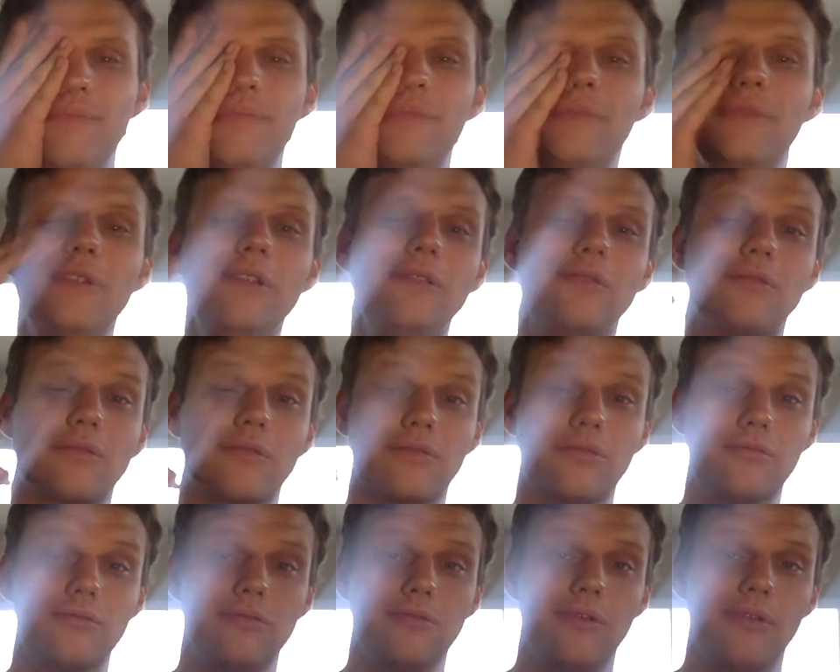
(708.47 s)

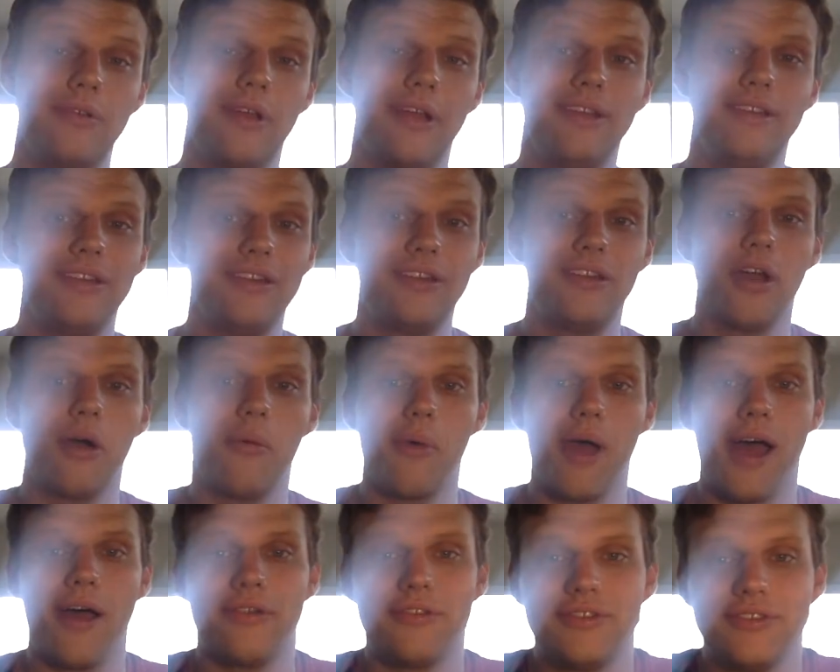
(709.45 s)
It did come
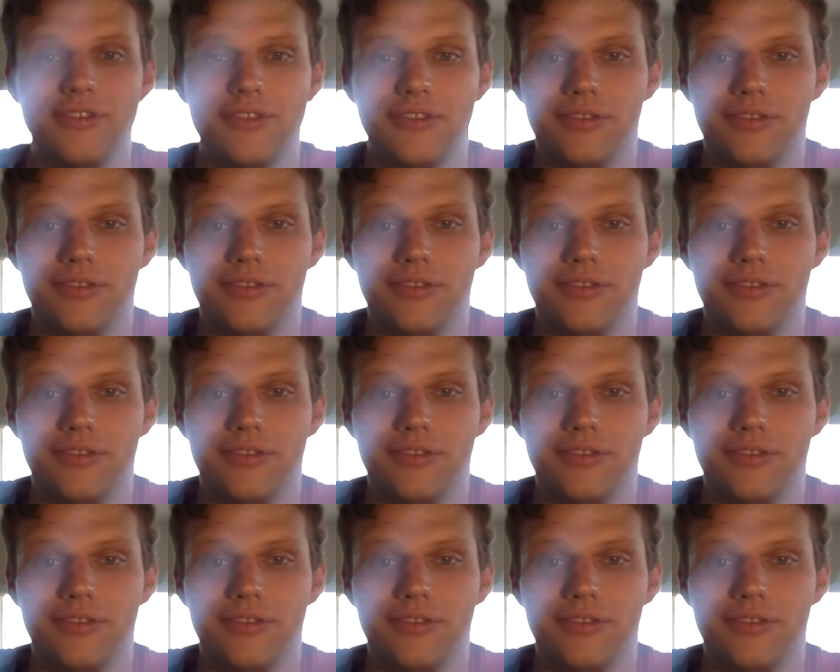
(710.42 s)
out